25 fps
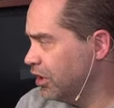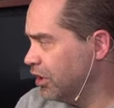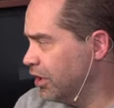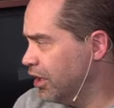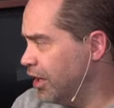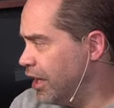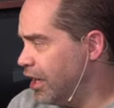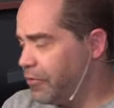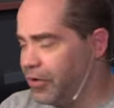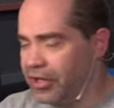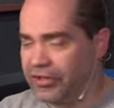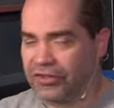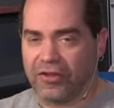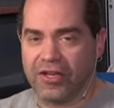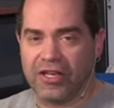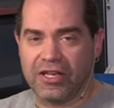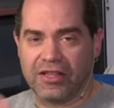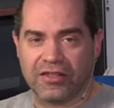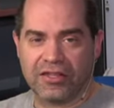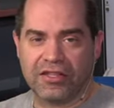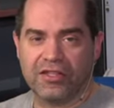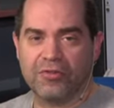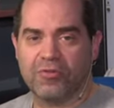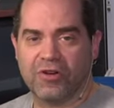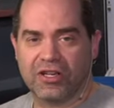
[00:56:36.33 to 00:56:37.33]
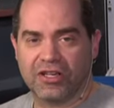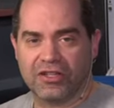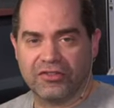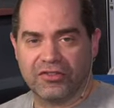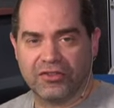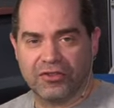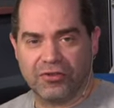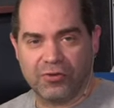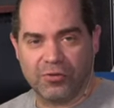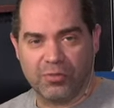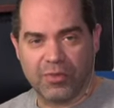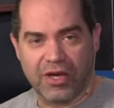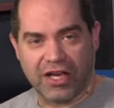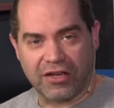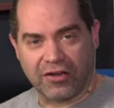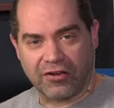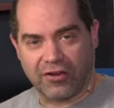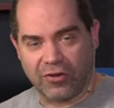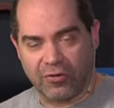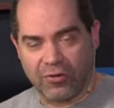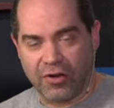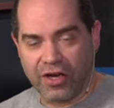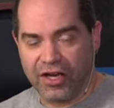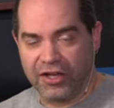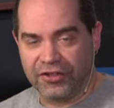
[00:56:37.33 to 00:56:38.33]
Anyway, so anything you want to do
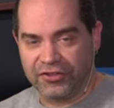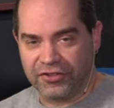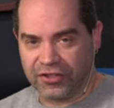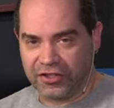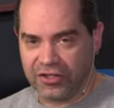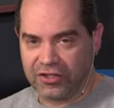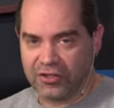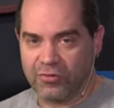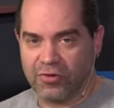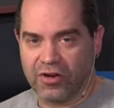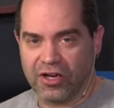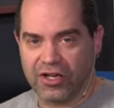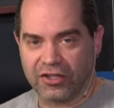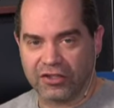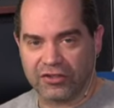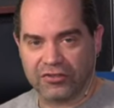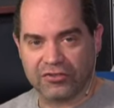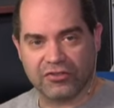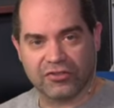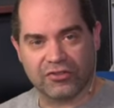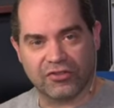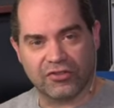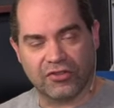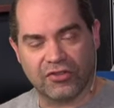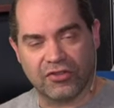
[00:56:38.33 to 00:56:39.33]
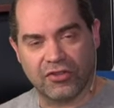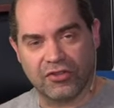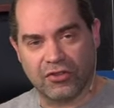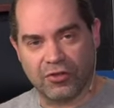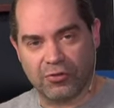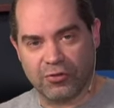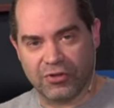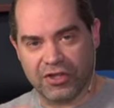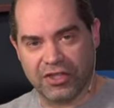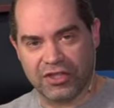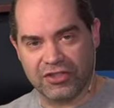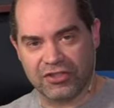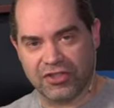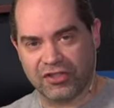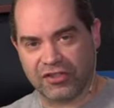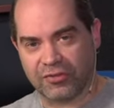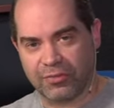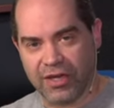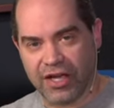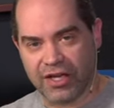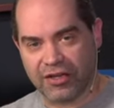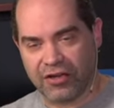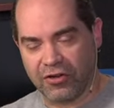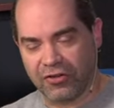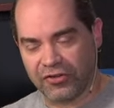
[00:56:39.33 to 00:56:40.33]
macro-wise, you're going to want to, to do within
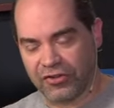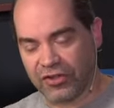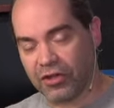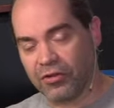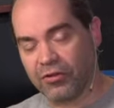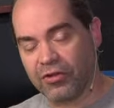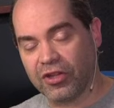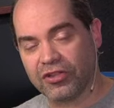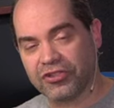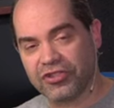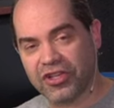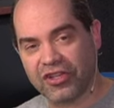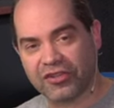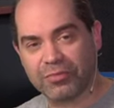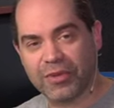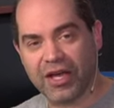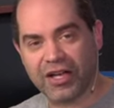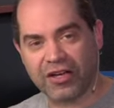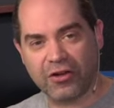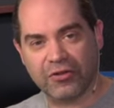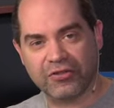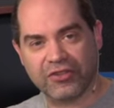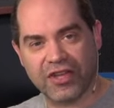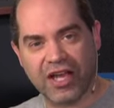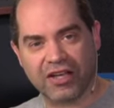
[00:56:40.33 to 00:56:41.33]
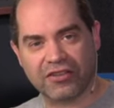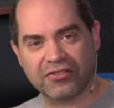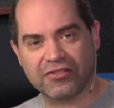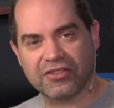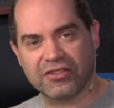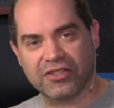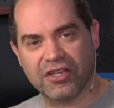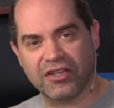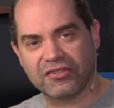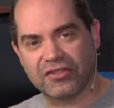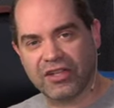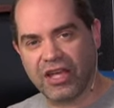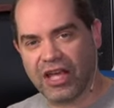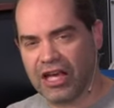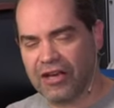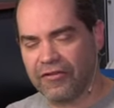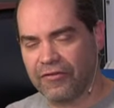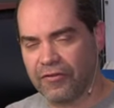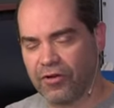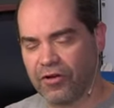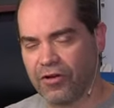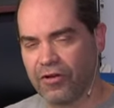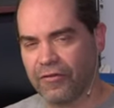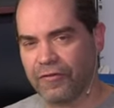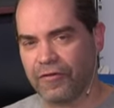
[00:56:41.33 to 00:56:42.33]
JustMacros. Now, JustMacros actually does have
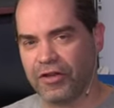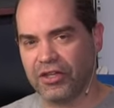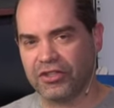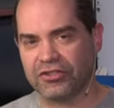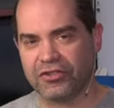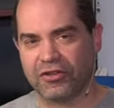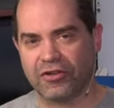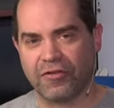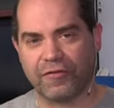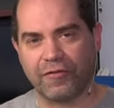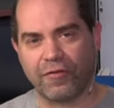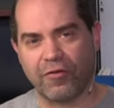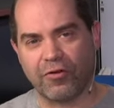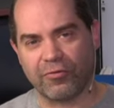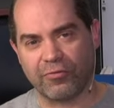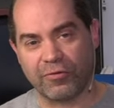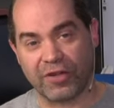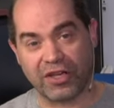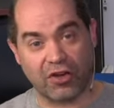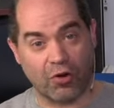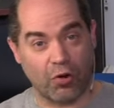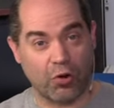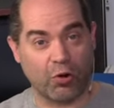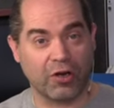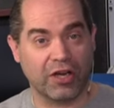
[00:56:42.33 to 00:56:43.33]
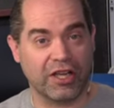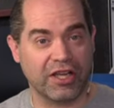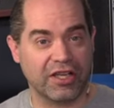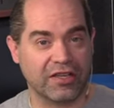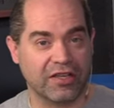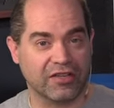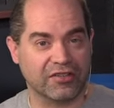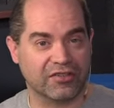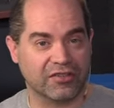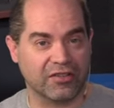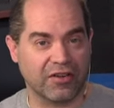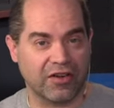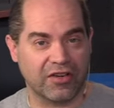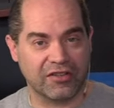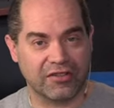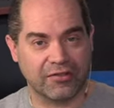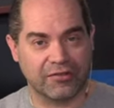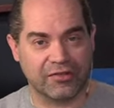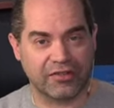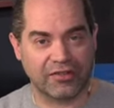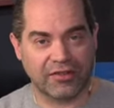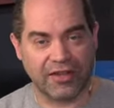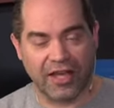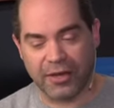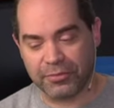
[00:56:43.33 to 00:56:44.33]
a feature for recording a series of
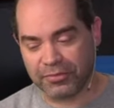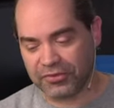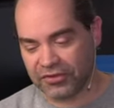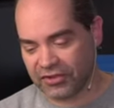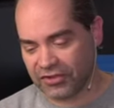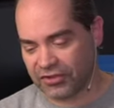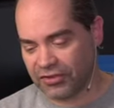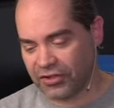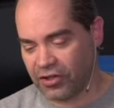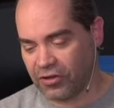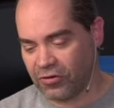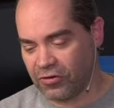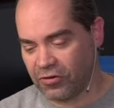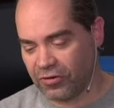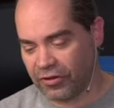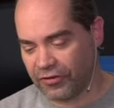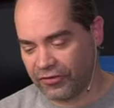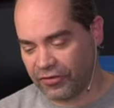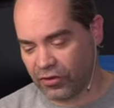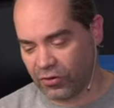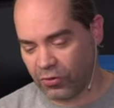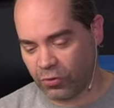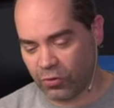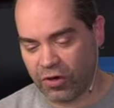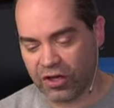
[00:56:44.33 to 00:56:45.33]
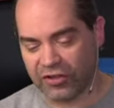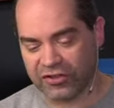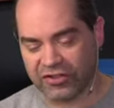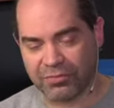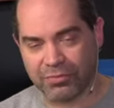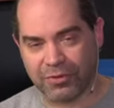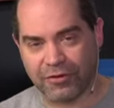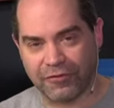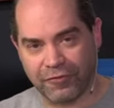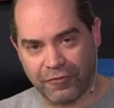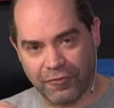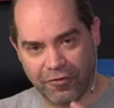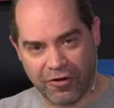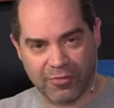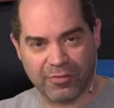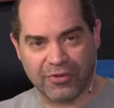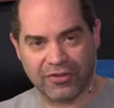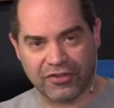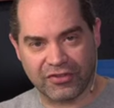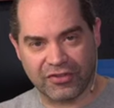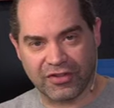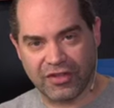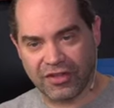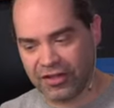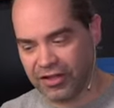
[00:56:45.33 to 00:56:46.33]
steps. So if you want to perform
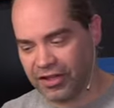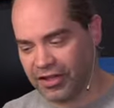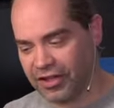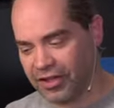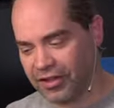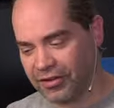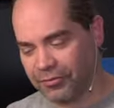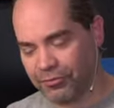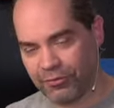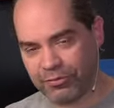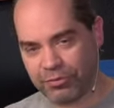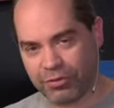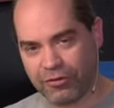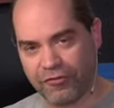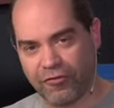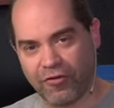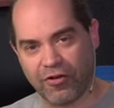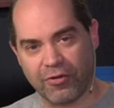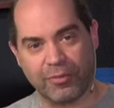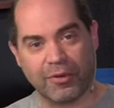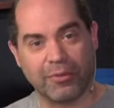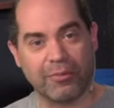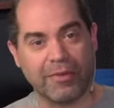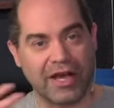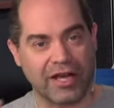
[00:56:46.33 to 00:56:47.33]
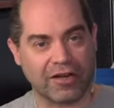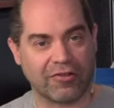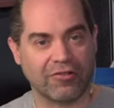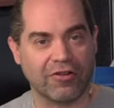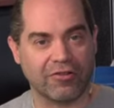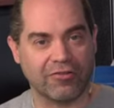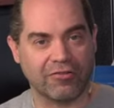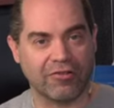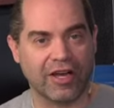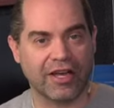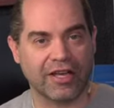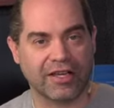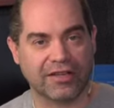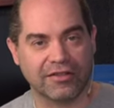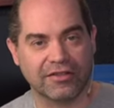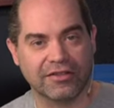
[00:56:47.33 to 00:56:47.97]
a, uh, perform a macro-like